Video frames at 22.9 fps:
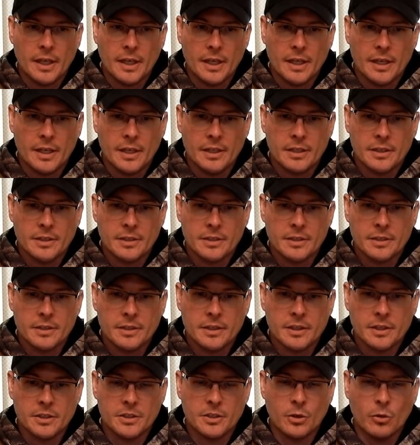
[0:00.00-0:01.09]
And
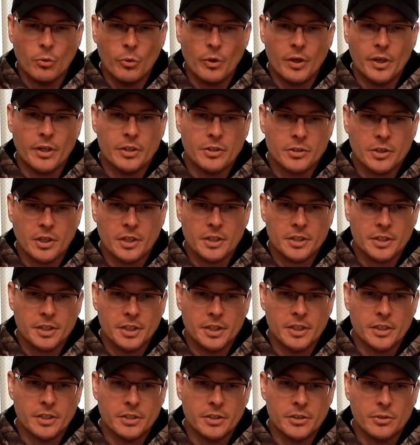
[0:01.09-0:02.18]
until we address
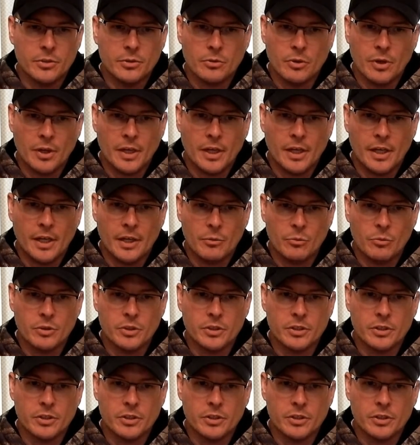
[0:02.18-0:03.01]
the issue at hand,